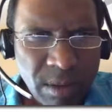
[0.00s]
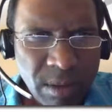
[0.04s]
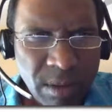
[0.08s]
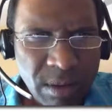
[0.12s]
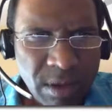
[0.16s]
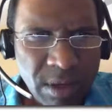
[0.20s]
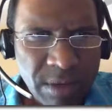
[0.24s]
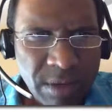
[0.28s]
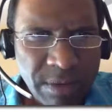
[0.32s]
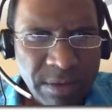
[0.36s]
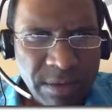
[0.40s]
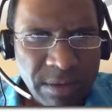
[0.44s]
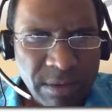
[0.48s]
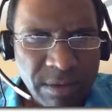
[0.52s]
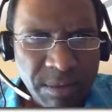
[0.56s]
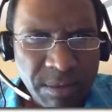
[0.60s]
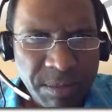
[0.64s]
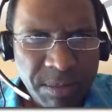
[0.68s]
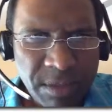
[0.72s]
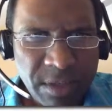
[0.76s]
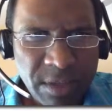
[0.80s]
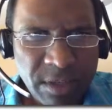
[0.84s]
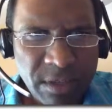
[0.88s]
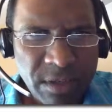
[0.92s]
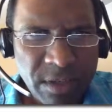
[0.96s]

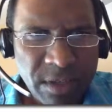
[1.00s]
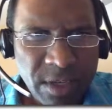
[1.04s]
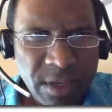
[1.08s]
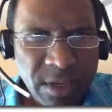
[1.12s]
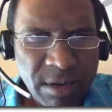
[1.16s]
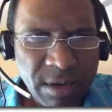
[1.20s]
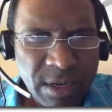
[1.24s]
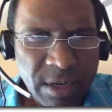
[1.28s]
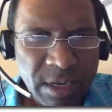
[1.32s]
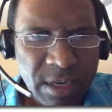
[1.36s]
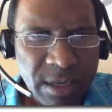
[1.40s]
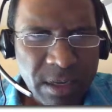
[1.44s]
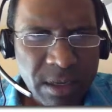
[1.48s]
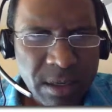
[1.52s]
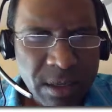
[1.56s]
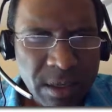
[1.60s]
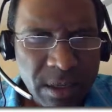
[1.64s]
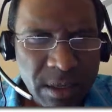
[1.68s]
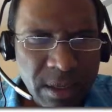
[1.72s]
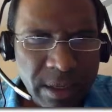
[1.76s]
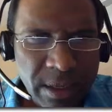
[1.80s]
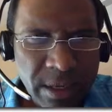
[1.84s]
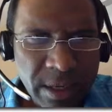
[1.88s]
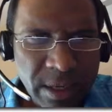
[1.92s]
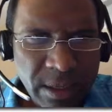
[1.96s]
CoffeeScript dictionary
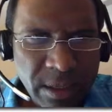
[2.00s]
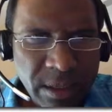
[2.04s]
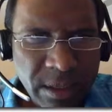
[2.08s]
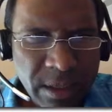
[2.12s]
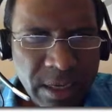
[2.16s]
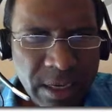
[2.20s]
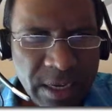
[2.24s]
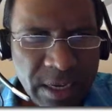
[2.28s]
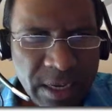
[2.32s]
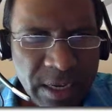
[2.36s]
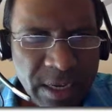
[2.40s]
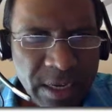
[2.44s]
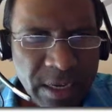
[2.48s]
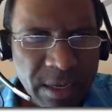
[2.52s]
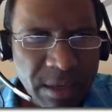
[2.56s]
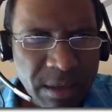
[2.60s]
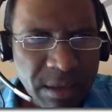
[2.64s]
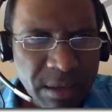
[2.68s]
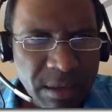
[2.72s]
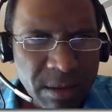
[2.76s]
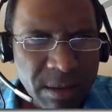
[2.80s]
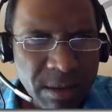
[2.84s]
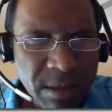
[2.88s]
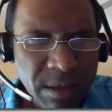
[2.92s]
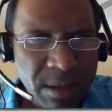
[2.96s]
and tag.
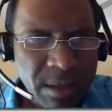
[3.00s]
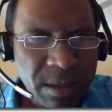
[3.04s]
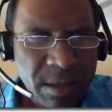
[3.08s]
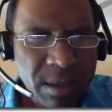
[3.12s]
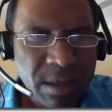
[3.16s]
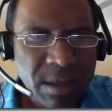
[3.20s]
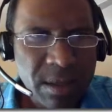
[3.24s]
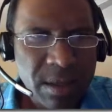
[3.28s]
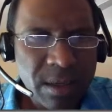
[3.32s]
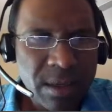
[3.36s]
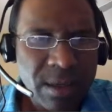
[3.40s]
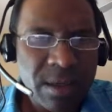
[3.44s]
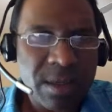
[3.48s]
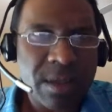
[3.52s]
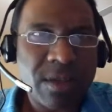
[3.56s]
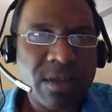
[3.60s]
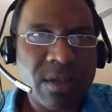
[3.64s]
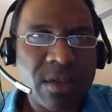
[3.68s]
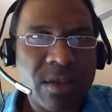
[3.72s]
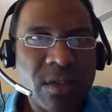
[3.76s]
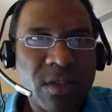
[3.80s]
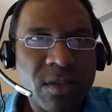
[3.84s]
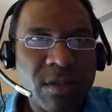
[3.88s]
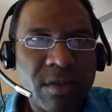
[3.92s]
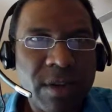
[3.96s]
Let's
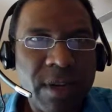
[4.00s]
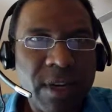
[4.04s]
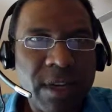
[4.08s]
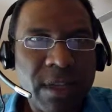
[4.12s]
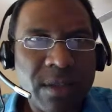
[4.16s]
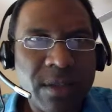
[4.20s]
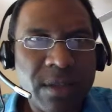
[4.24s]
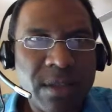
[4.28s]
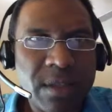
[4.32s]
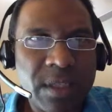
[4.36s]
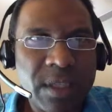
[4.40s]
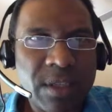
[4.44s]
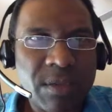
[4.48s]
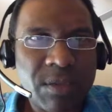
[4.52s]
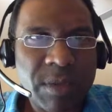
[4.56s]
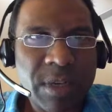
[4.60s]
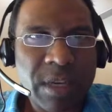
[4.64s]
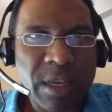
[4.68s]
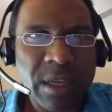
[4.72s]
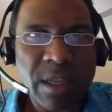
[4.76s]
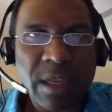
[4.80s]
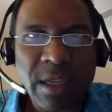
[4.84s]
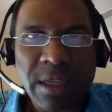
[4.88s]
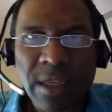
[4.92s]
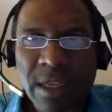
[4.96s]
just try it and see if we
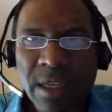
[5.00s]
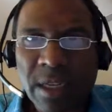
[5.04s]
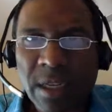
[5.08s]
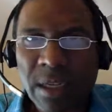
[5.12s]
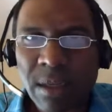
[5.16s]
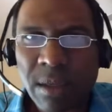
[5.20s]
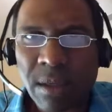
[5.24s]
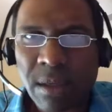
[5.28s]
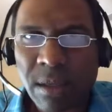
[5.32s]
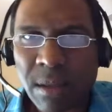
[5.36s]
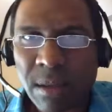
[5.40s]
get lucky.